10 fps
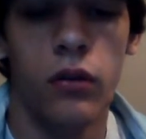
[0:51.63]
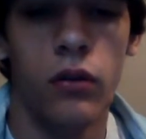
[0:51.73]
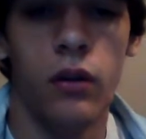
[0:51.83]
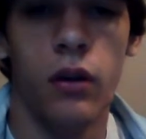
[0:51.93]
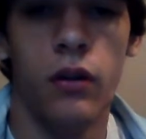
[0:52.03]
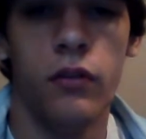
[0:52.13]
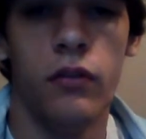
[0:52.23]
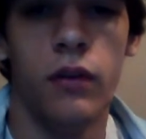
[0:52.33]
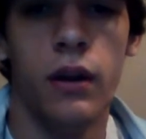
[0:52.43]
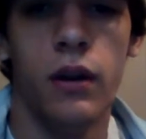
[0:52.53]
the
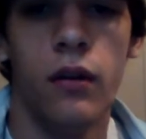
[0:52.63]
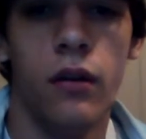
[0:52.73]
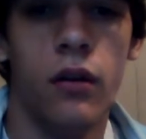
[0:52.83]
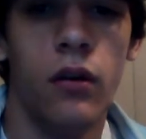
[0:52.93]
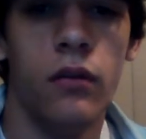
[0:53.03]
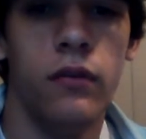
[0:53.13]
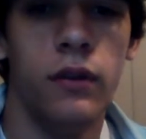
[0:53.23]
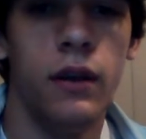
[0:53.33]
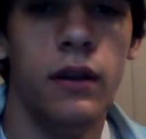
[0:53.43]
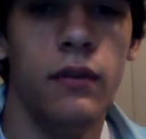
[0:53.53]
countries right now. They're called
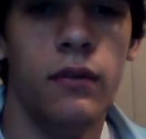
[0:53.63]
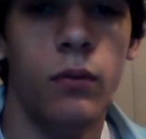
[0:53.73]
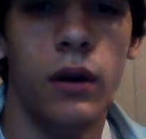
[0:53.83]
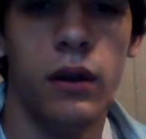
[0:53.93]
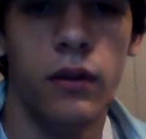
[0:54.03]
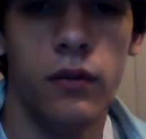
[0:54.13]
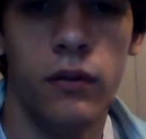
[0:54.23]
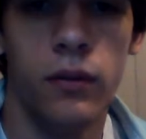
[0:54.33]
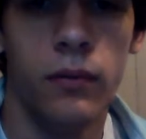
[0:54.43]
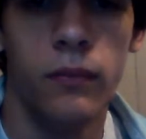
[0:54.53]
seeds, waiting
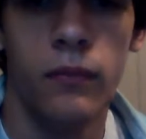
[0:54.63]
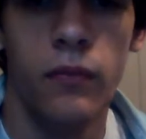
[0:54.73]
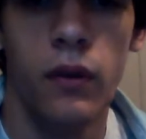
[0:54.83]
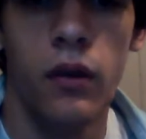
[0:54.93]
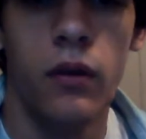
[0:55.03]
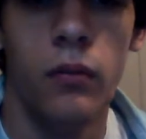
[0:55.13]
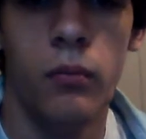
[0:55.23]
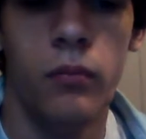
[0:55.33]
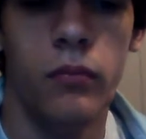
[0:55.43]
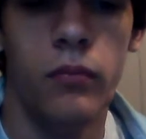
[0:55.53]
to
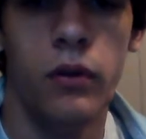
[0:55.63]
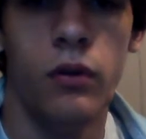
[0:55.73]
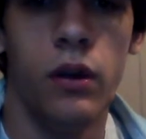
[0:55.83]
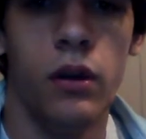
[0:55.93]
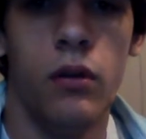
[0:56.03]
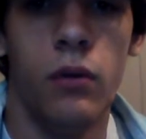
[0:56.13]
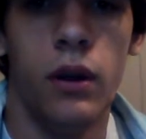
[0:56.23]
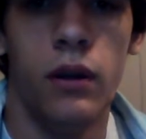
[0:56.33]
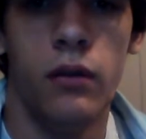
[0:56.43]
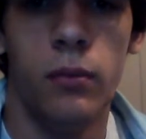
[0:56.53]

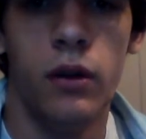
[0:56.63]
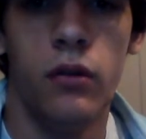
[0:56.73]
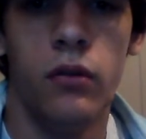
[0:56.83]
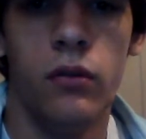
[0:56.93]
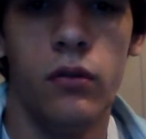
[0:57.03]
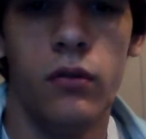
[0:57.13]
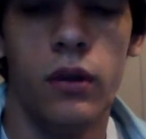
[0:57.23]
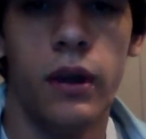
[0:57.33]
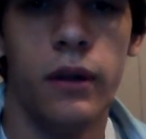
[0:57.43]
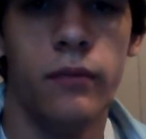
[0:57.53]
be grew.
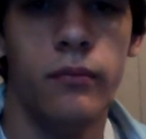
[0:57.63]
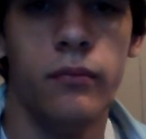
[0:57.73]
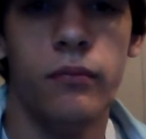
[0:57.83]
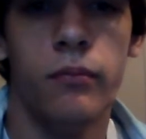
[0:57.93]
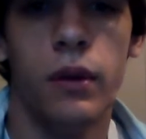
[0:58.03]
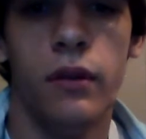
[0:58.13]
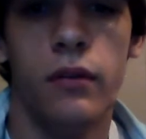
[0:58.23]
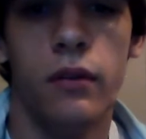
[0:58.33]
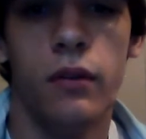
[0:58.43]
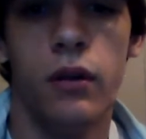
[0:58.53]
Like
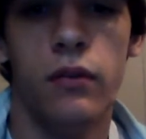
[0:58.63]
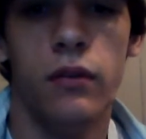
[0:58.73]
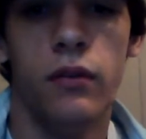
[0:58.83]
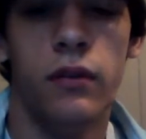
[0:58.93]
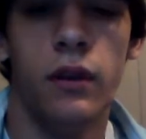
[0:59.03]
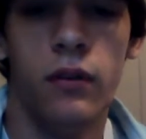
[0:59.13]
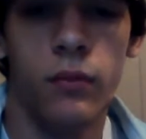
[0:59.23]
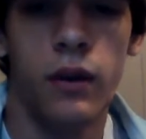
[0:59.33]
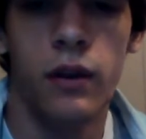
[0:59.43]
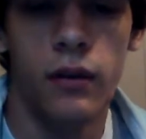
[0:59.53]
basically roses, seeds
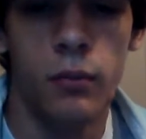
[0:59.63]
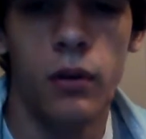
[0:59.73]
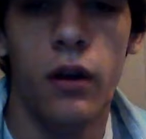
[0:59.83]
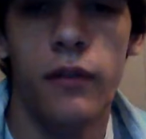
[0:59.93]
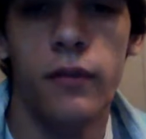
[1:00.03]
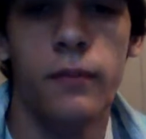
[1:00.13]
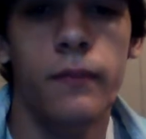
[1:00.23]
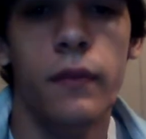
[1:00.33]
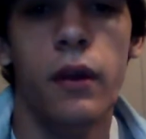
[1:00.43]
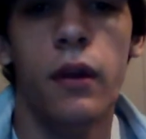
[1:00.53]
waiting to blossom,
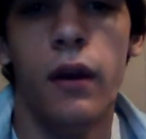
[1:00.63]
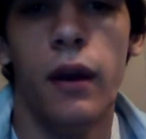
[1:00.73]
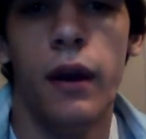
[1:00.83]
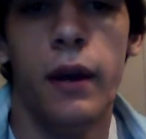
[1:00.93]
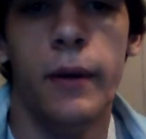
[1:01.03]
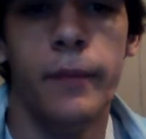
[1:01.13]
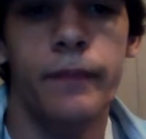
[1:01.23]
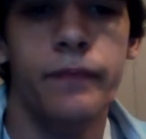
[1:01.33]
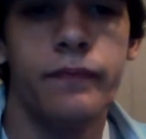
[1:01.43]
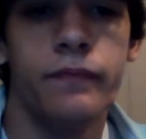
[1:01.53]

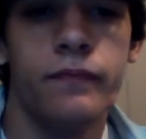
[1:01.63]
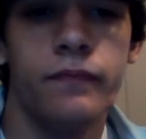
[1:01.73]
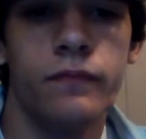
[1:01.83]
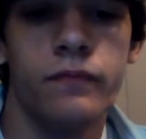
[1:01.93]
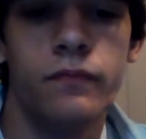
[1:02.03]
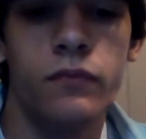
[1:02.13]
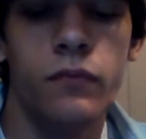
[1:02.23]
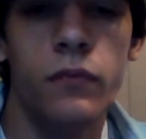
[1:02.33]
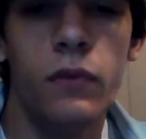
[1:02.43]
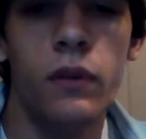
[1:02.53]
and
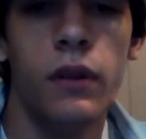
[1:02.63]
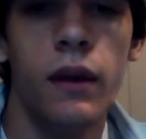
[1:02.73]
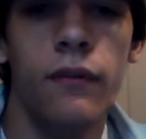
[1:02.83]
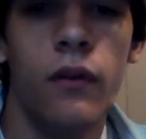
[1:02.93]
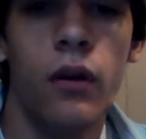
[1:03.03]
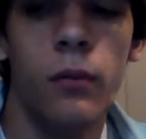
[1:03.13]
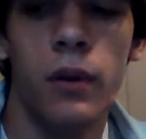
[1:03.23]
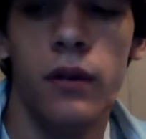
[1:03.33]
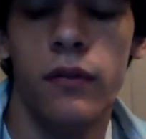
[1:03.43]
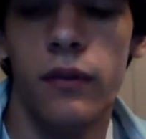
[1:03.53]
they've already
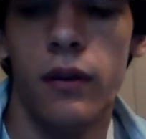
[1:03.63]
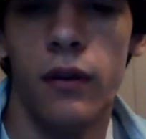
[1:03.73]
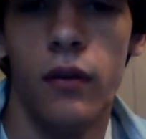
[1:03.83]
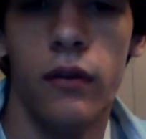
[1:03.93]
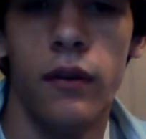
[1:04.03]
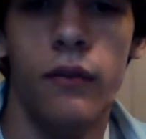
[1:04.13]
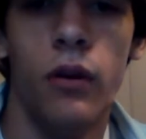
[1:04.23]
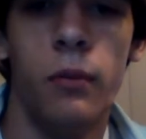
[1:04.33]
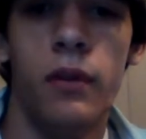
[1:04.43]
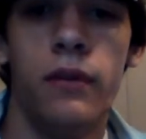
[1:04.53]
been set
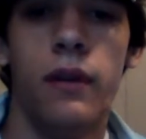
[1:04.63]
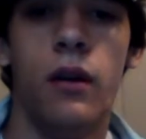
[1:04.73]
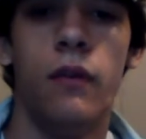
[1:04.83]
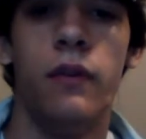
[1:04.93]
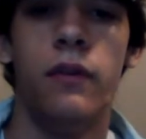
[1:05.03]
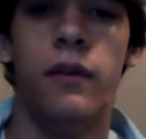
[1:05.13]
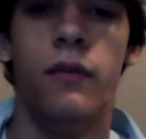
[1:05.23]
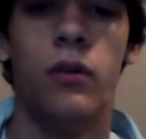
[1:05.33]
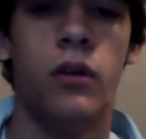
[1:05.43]
off in several